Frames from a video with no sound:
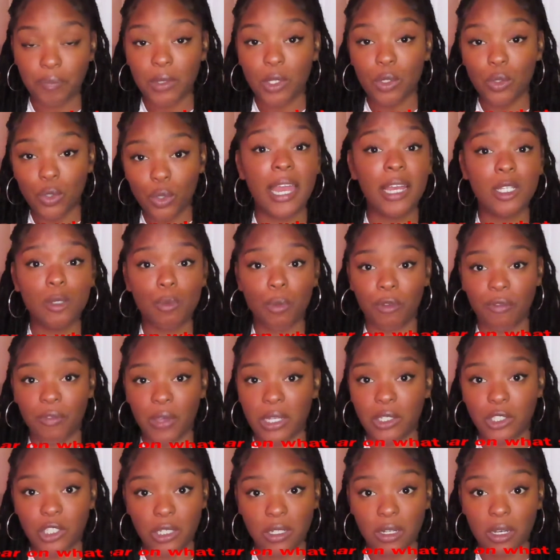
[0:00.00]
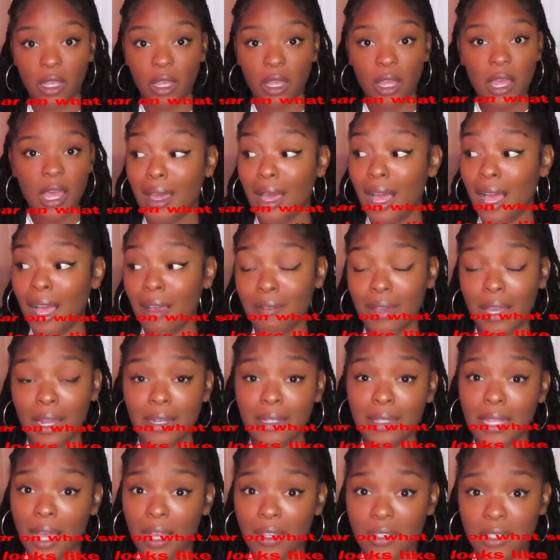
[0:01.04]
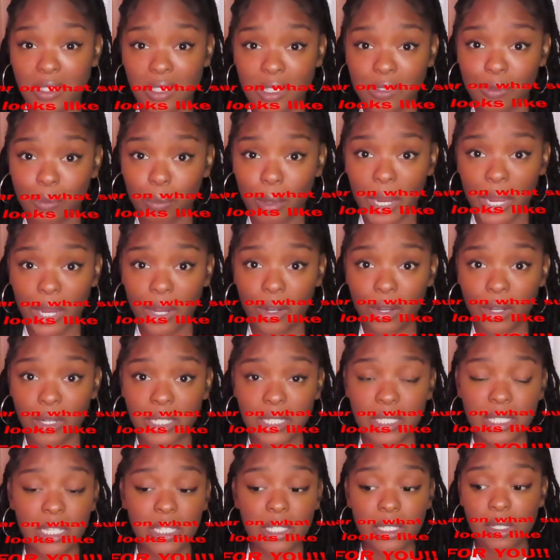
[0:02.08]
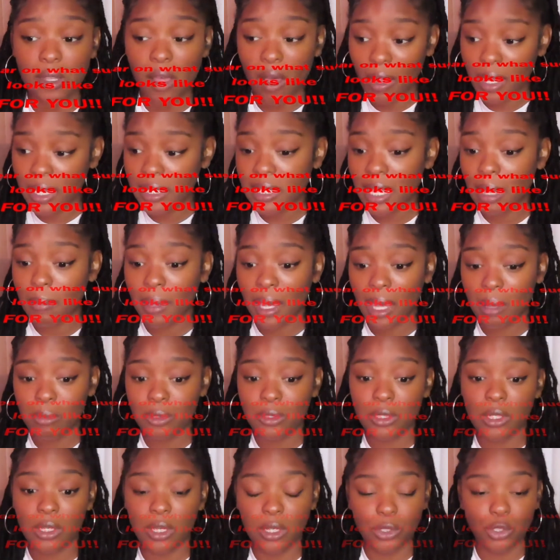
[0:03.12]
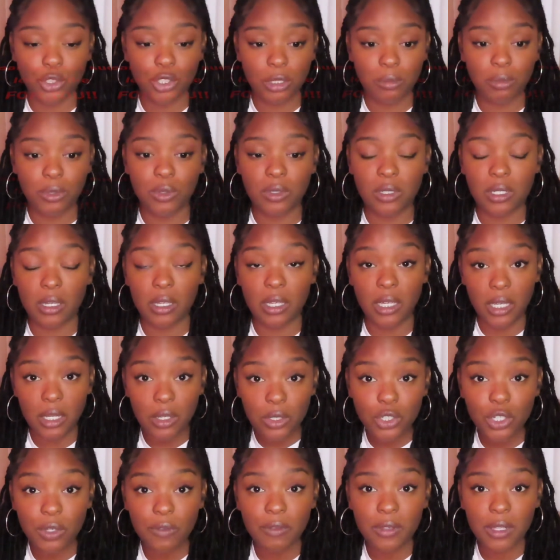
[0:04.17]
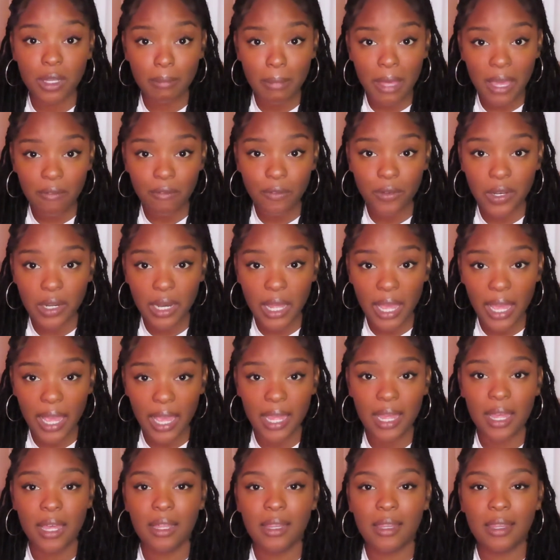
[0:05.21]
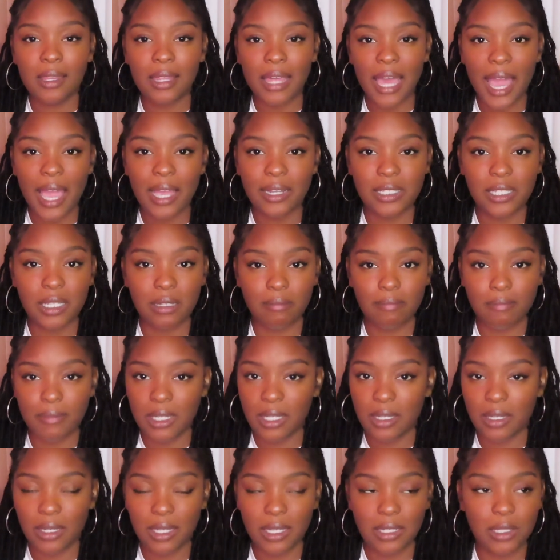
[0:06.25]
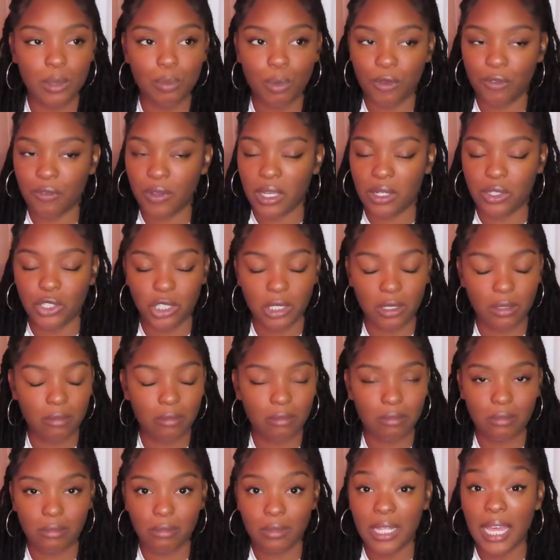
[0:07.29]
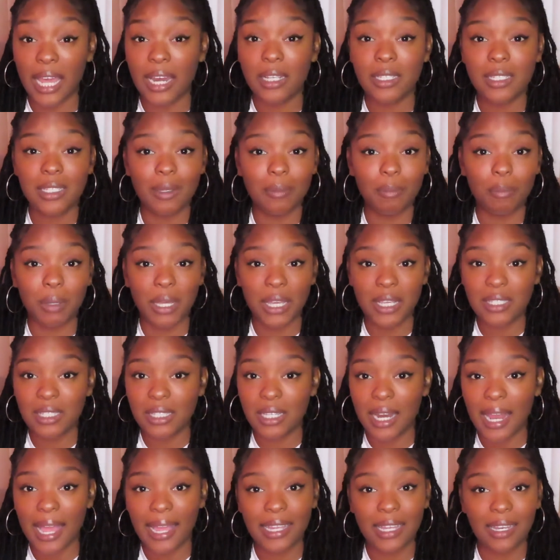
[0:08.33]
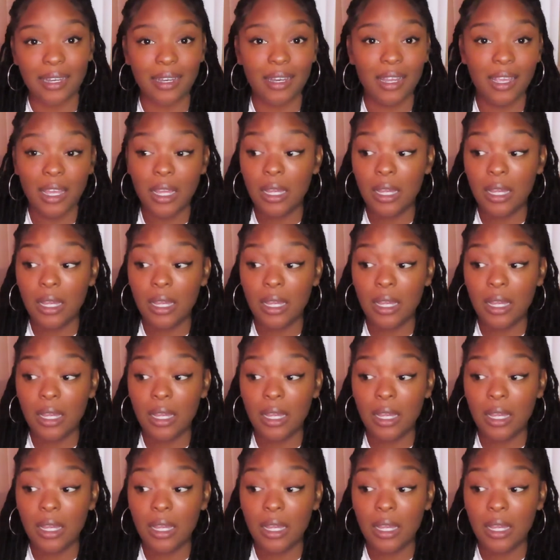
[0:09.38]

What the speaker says: That is perfection. I've got 1,000 different priorities. As long as I'm able to contribute to each of them every day, that to me is perfection. That is the best that I can